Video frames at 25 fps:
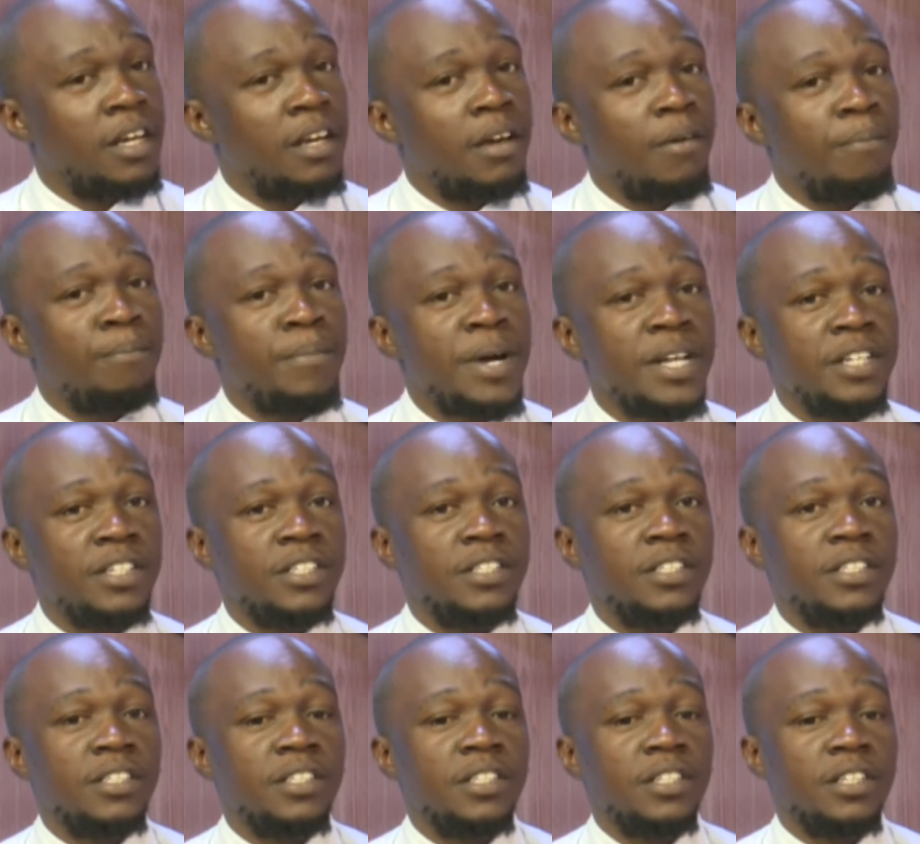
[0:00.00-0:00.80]
But
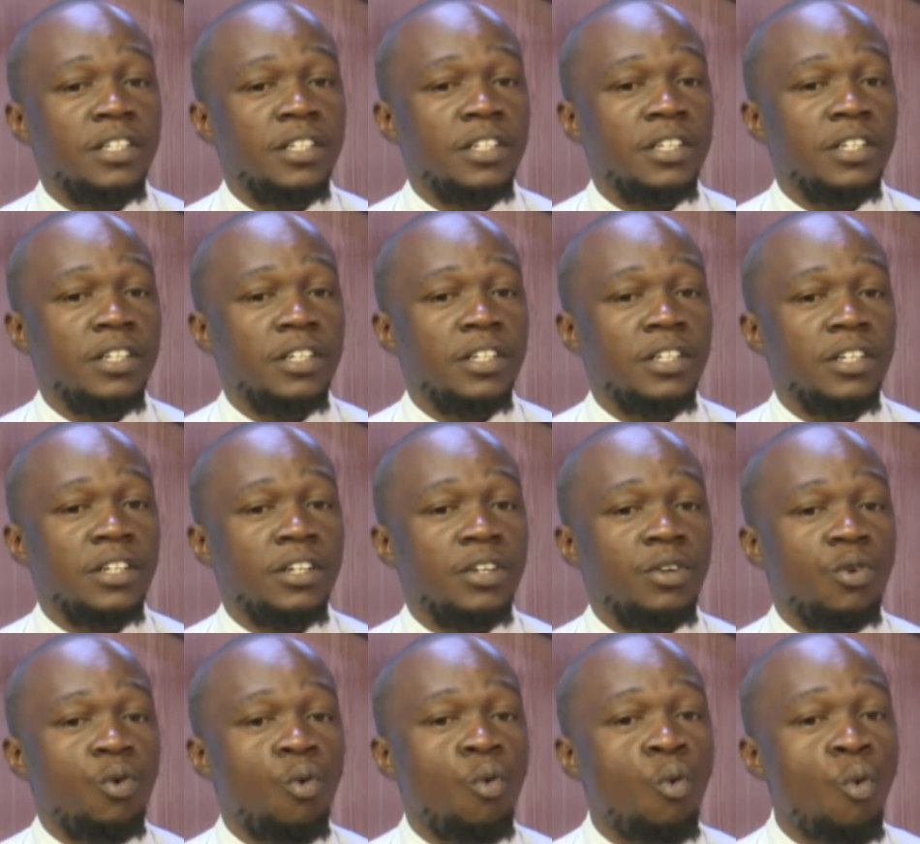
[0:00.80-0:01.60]

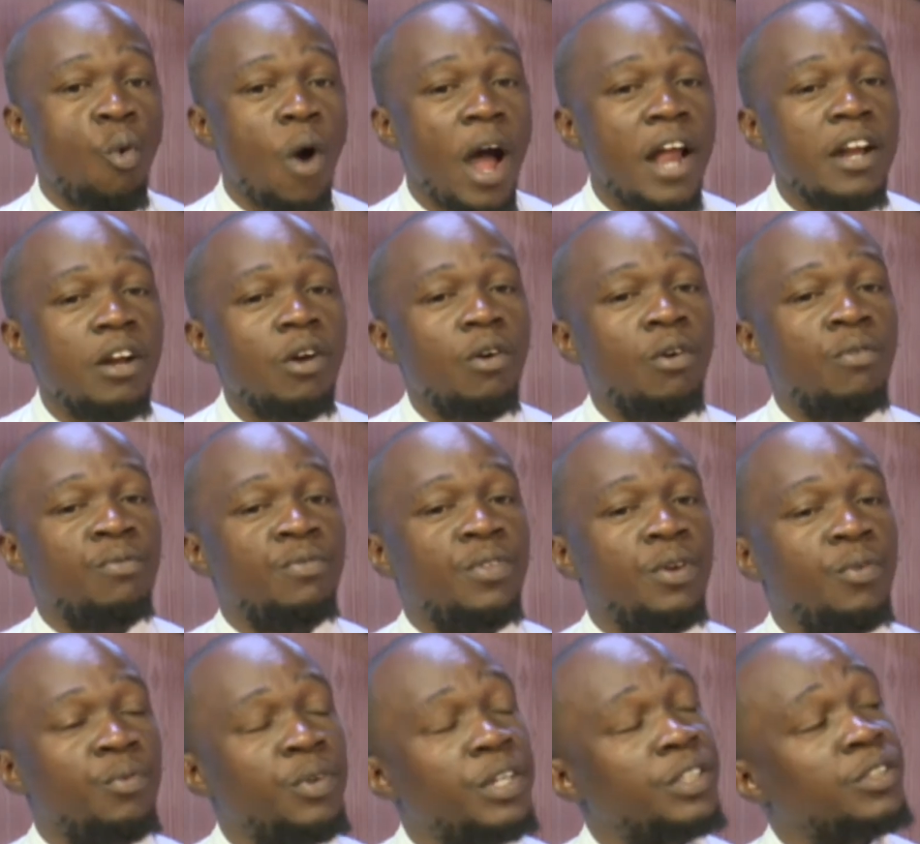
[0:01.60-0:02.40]
one of the
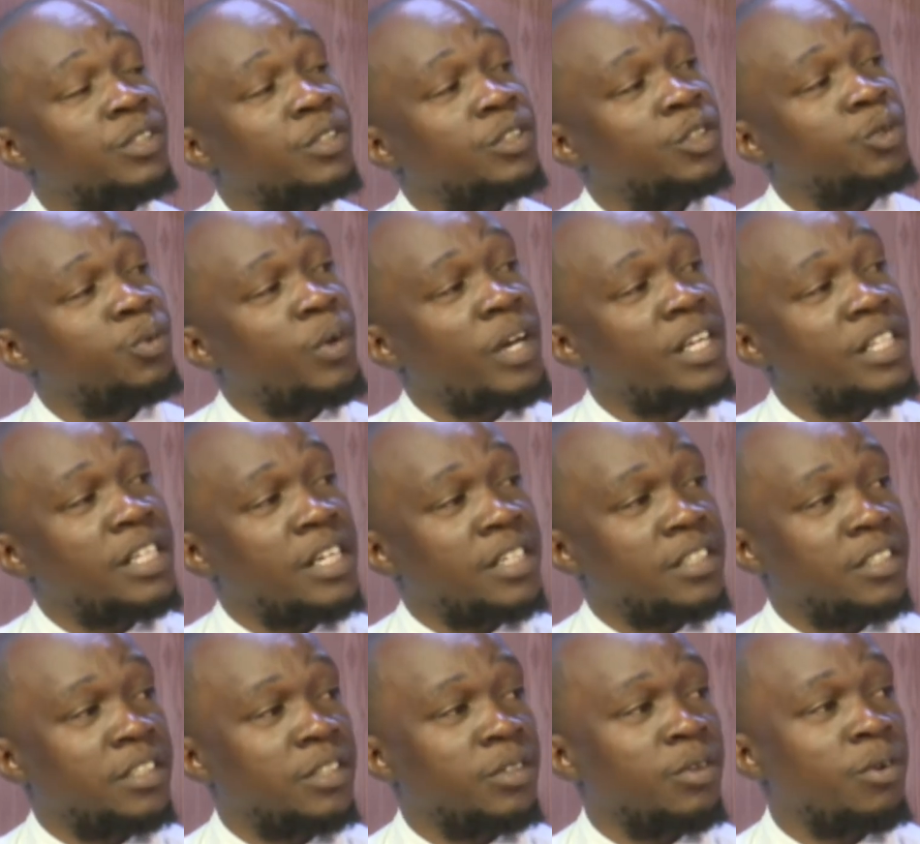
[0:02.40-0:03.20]
reasons why they are
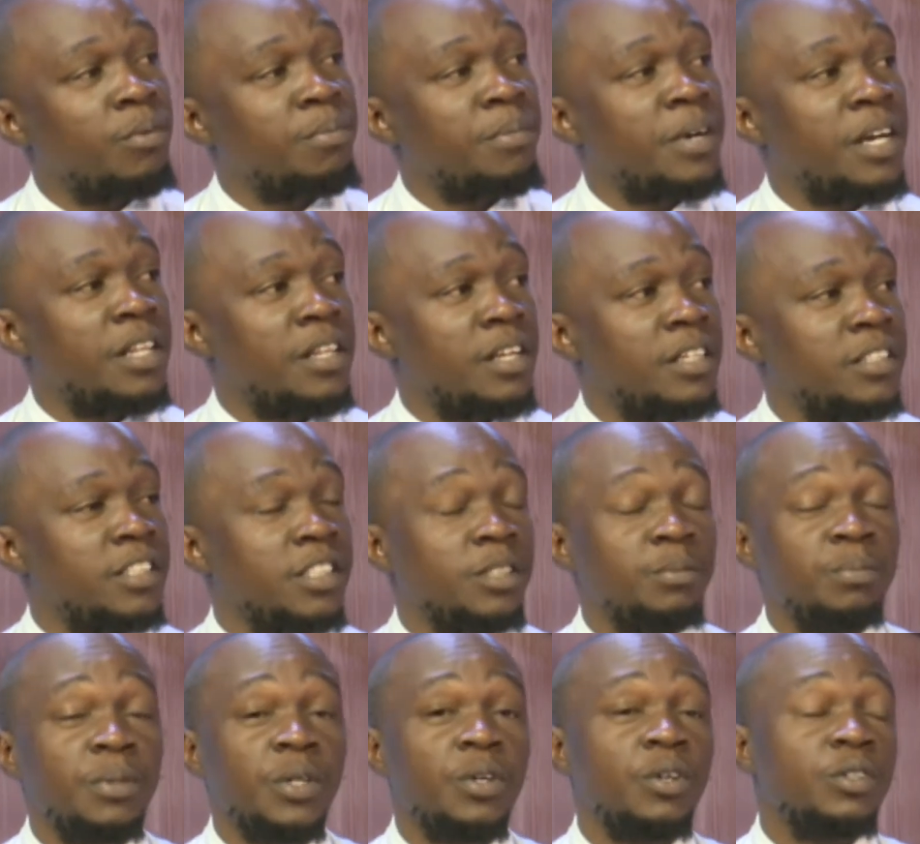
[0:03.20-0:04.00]
single mothers is
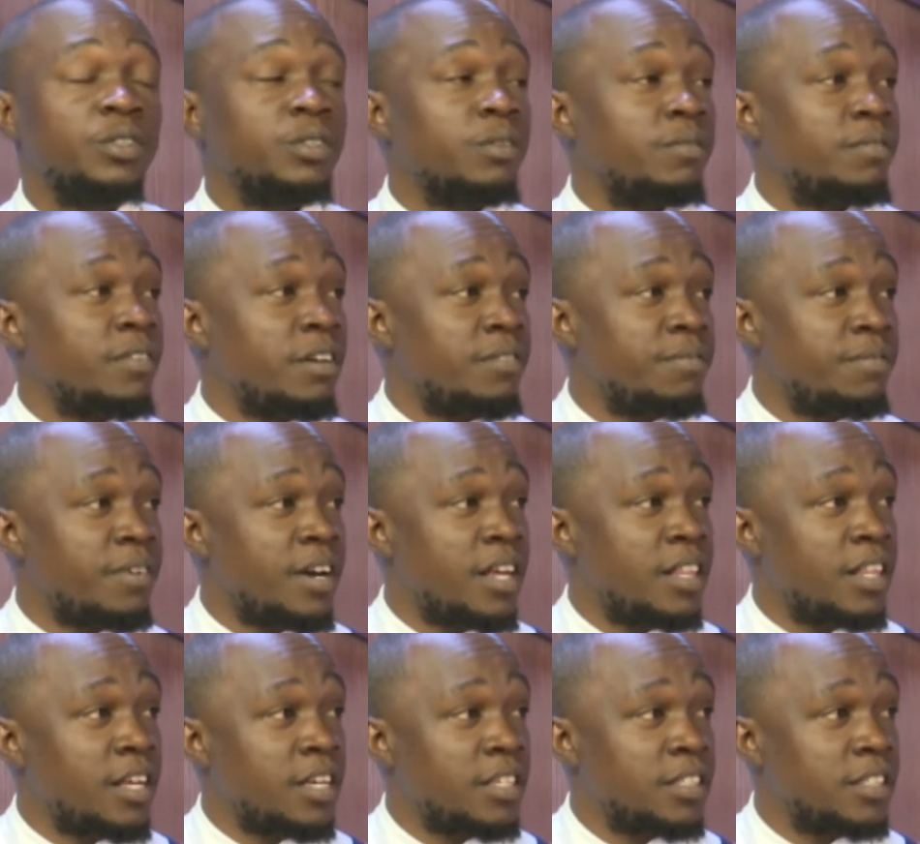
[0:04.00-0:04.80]
because of the
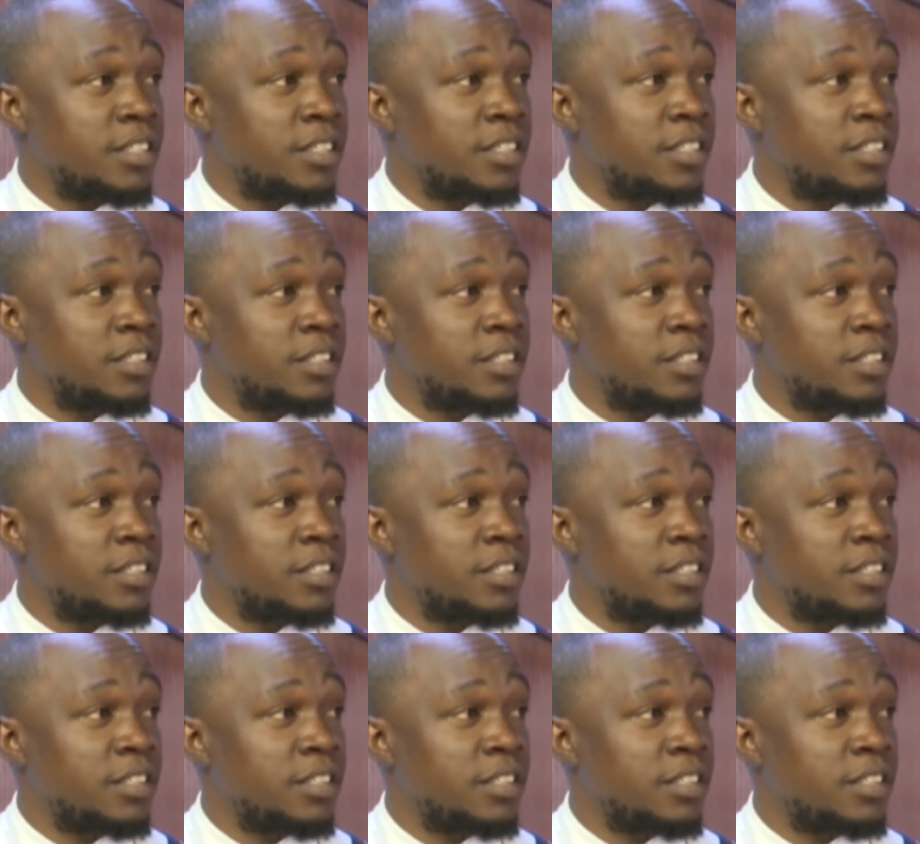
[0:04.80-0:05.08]
fathers.